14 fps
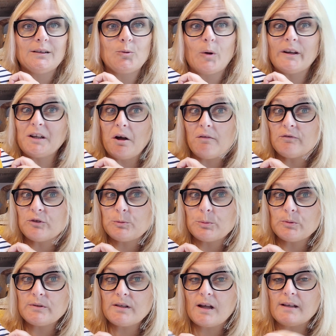quite
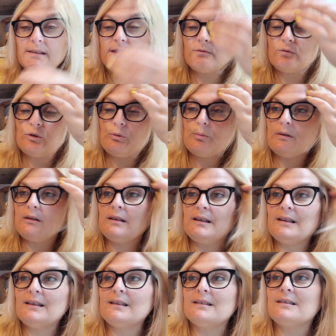comfortable sizing. Ruben
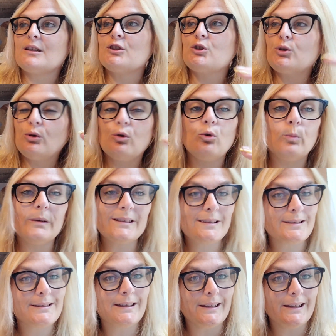is a tall but
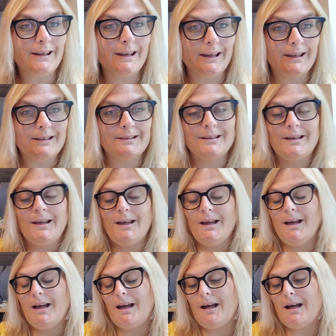skinny kid.
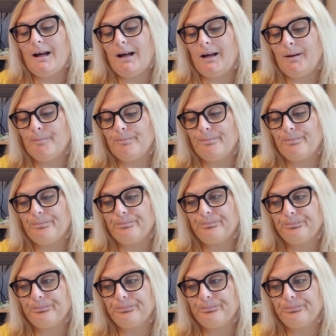Um,